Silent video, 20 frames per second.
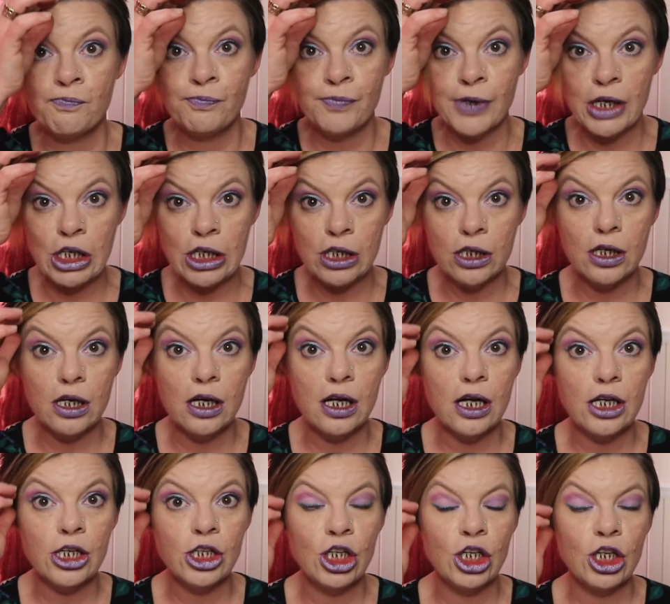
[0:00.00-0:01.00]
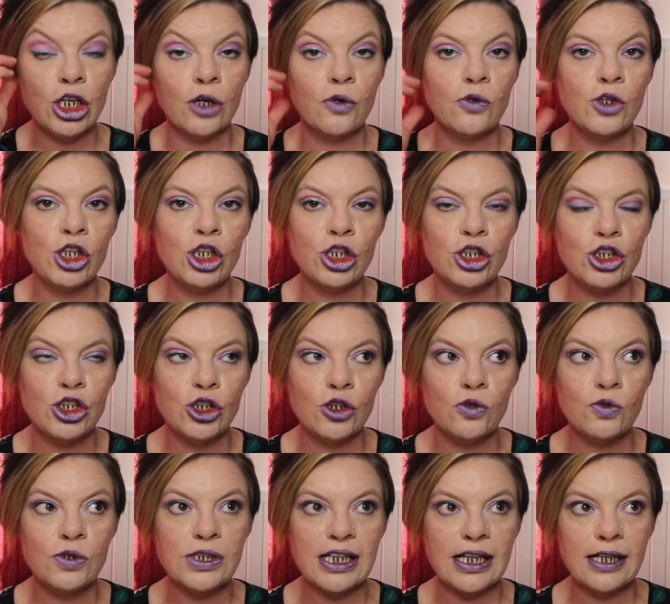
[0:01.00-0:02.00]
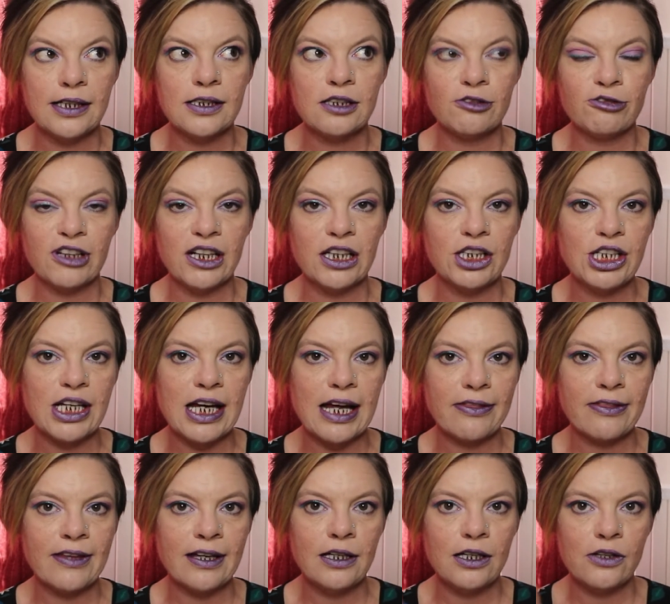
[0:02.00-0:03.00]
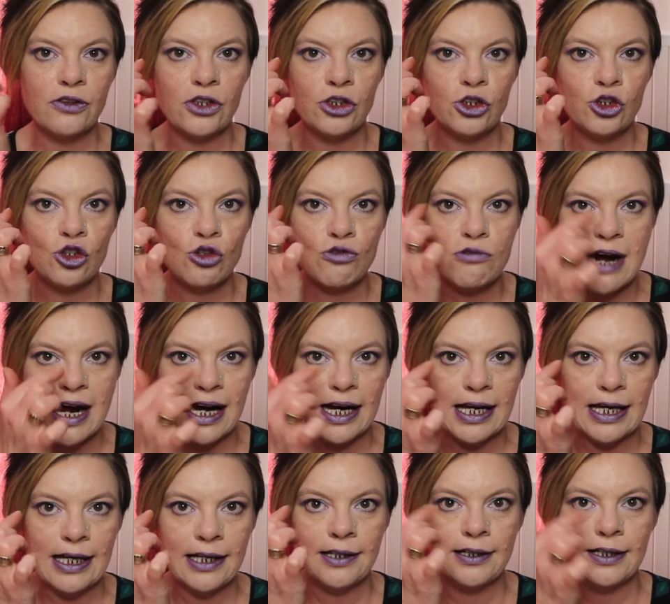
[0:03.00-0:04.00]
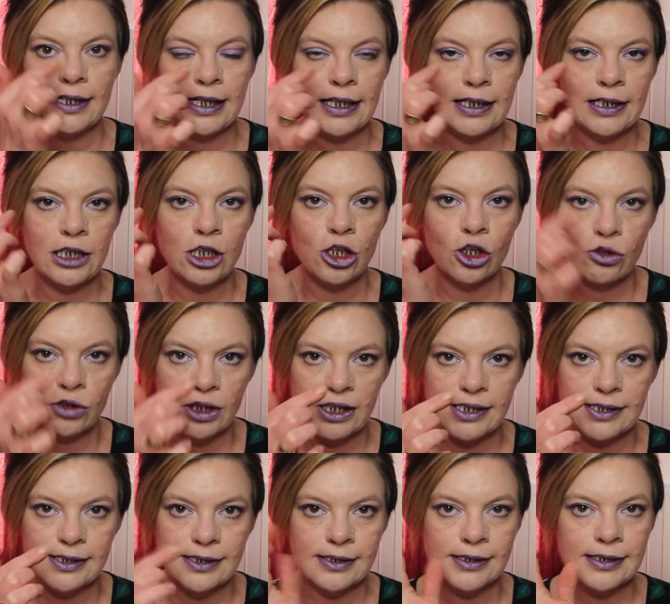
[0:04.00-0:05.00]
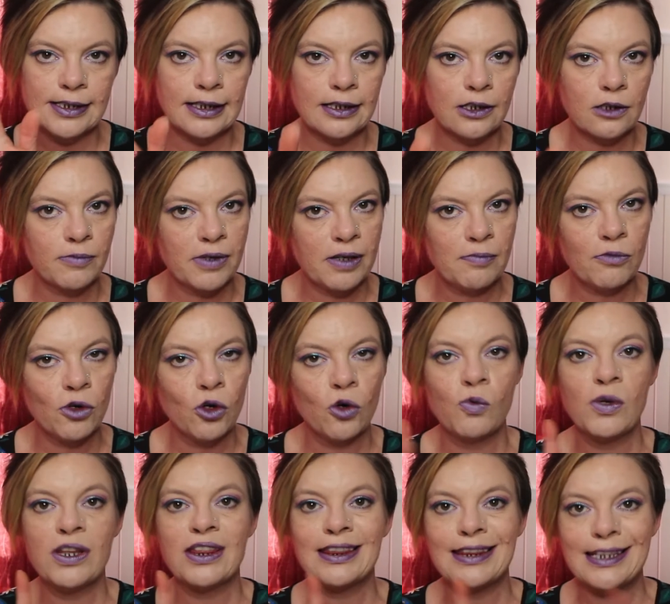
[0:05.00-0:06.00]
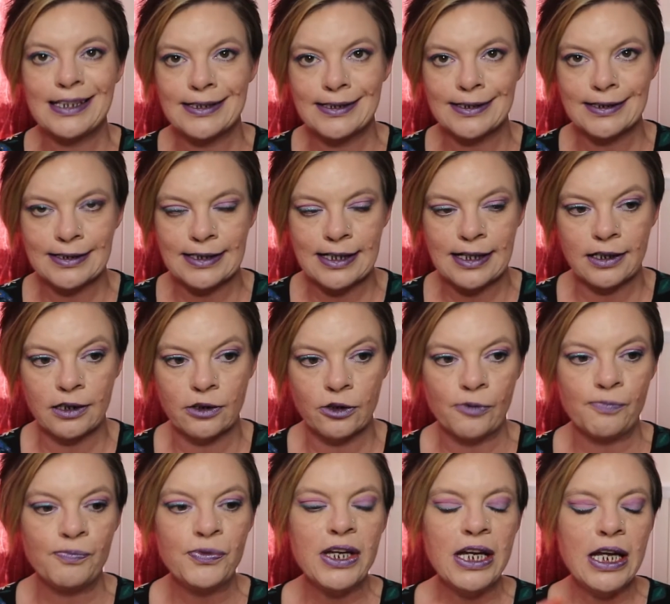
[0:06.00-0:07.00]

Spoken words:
But, you know, you do tend to find you get the dragging in your creases a little bit more with this style.